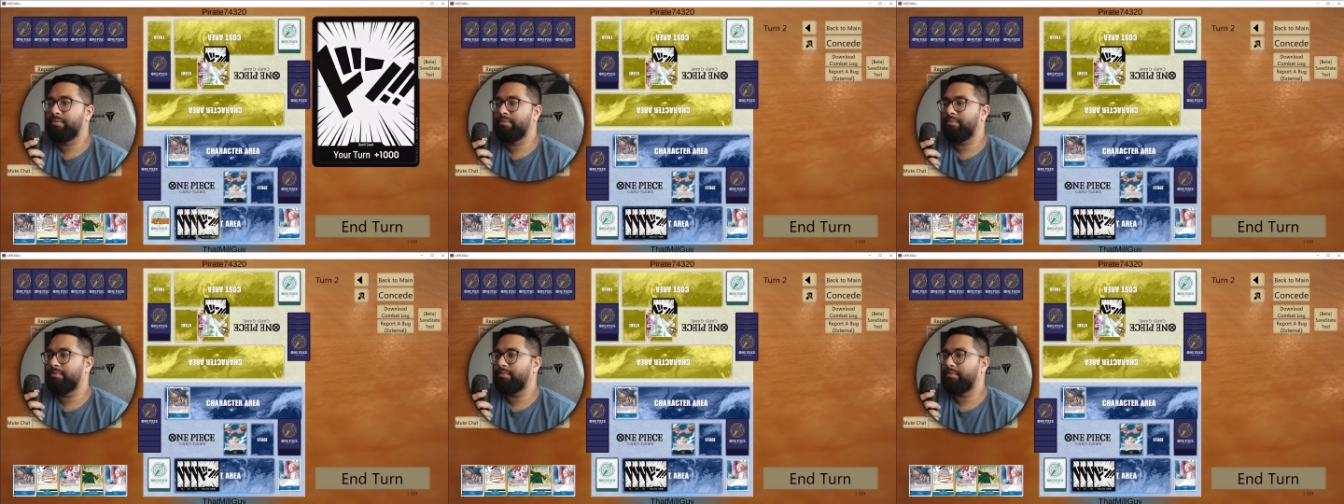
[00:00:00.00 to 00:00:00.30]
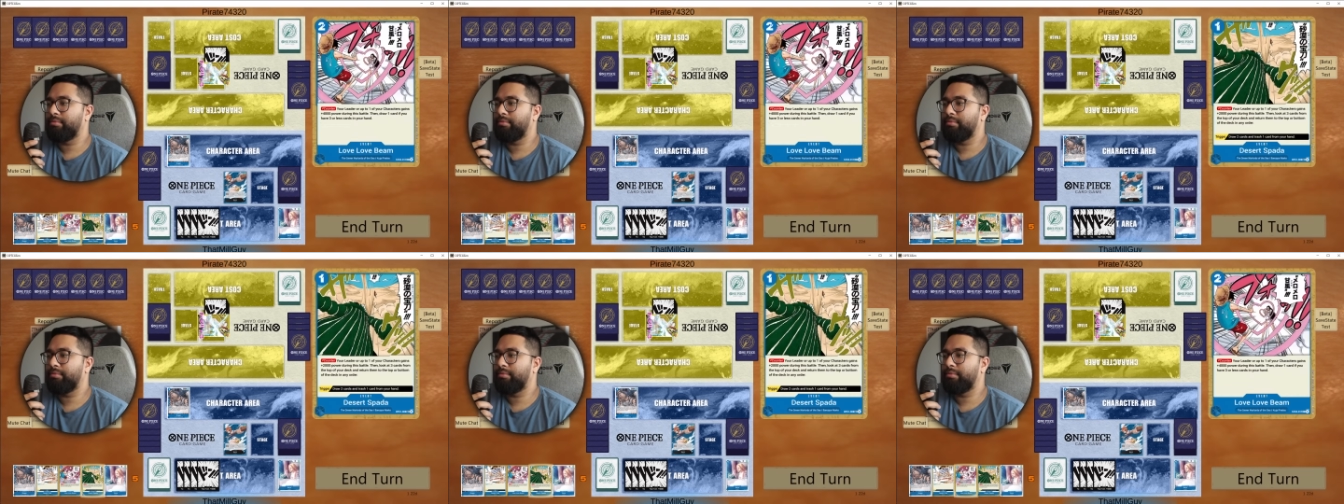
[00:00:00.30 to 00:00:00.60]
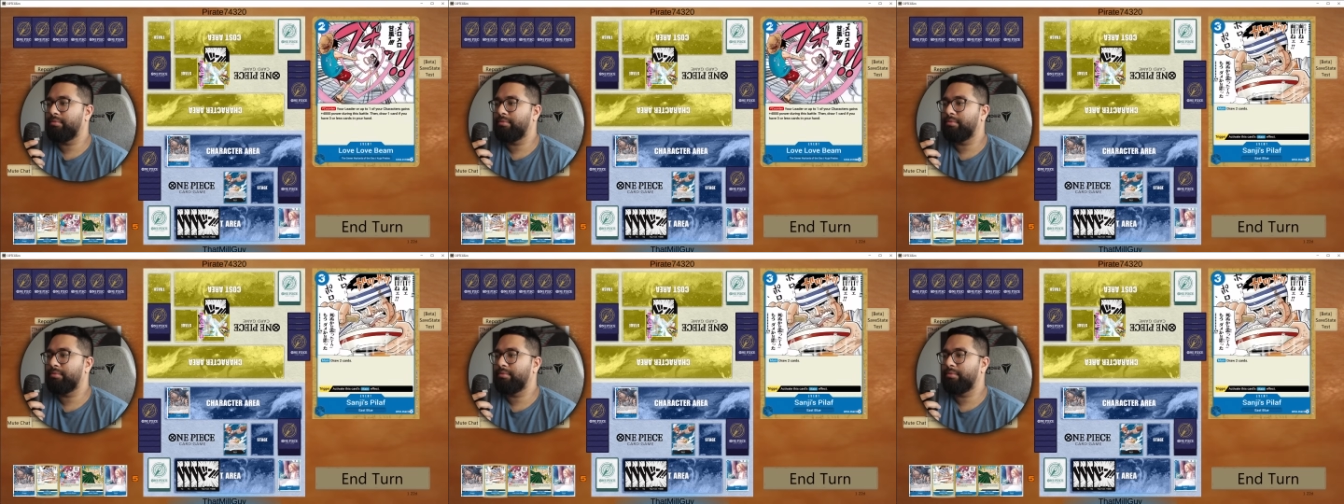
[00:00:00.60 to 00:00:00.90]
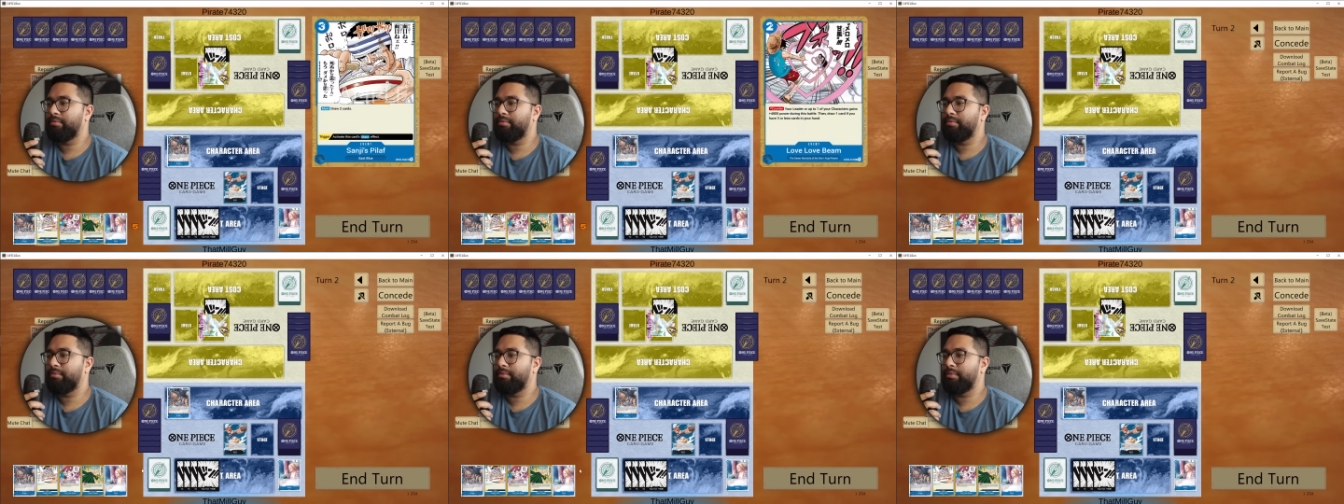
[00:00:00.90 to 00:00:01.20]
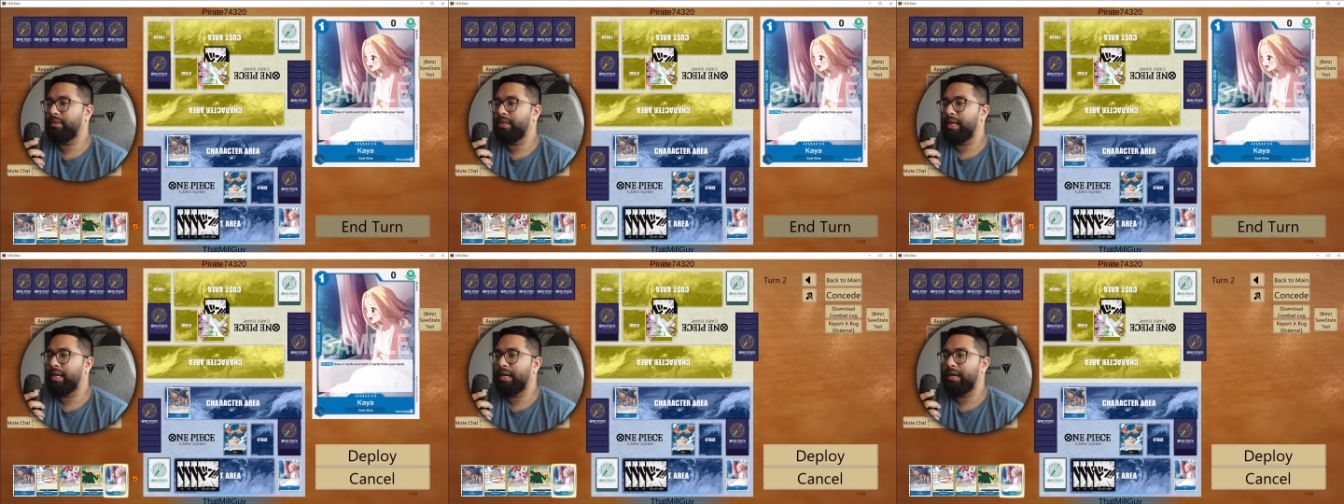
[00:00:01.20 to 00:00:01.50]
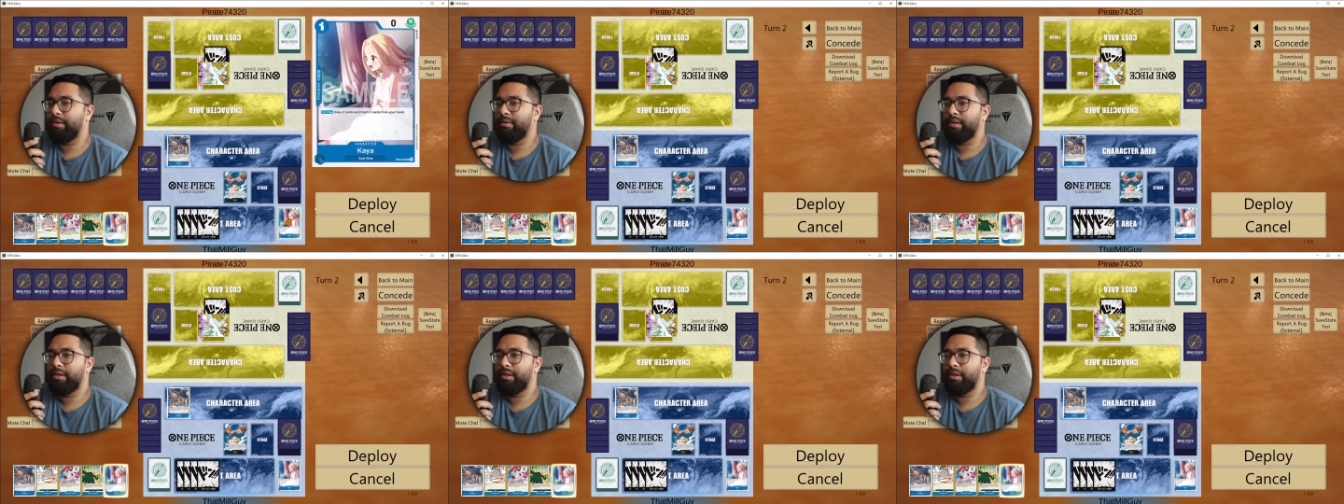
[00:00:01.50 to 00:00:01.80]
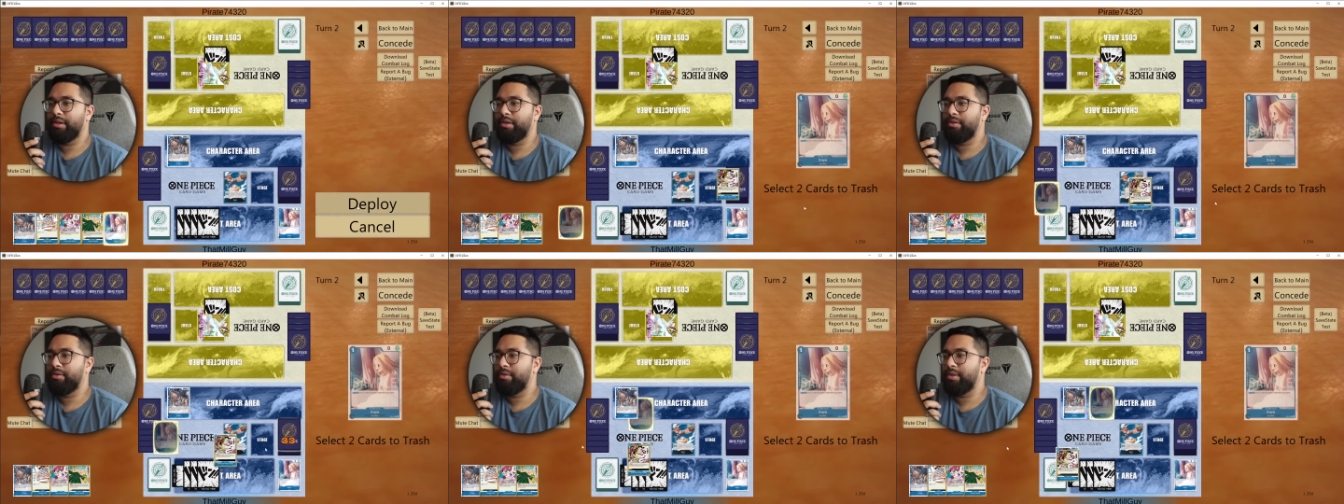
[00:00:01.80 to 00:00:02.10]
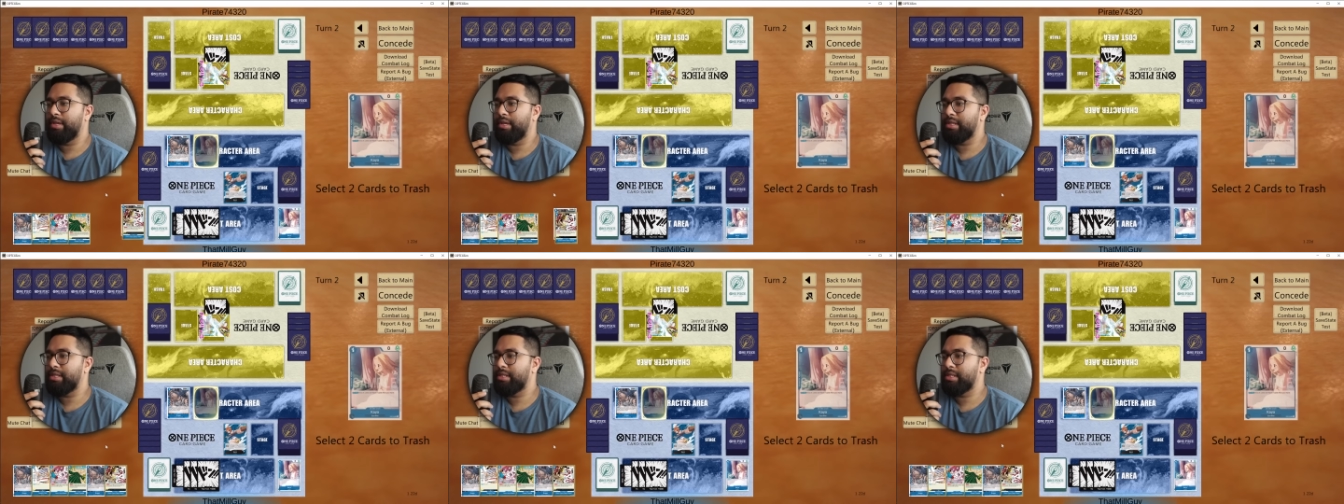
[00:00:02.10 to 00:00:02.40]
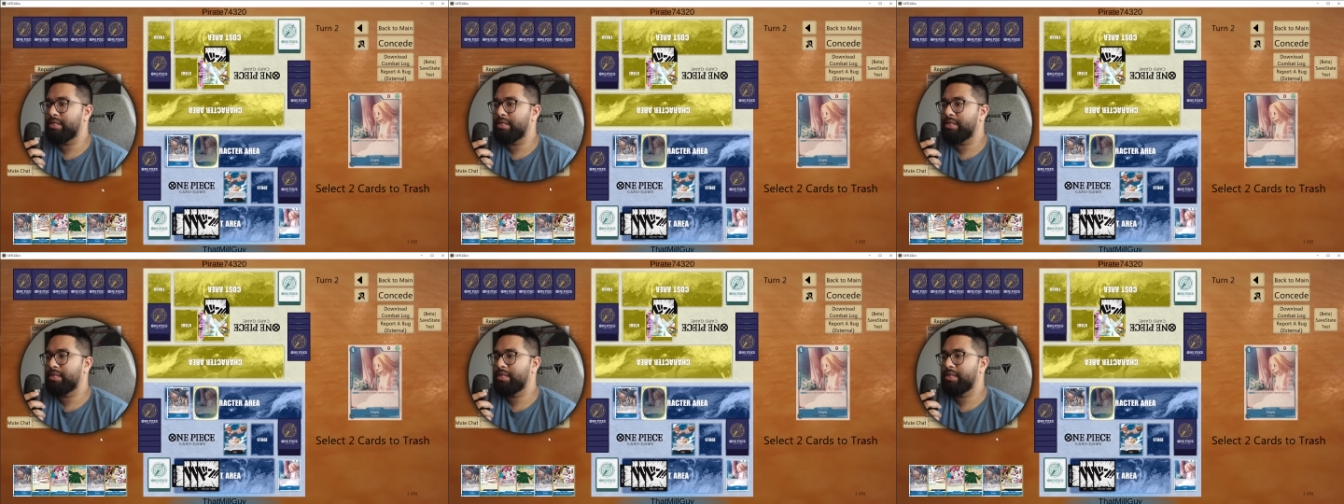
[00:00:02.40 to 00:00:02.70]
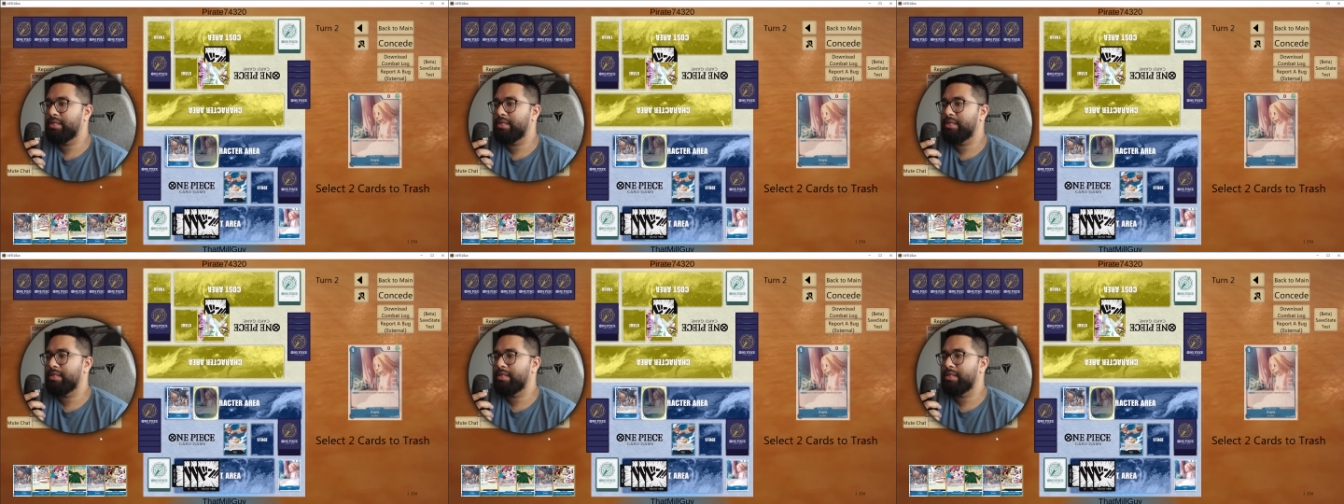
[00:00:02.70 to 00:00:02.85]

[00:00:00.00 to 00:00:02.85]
Mm, yeah, I'm, I'm going to do this.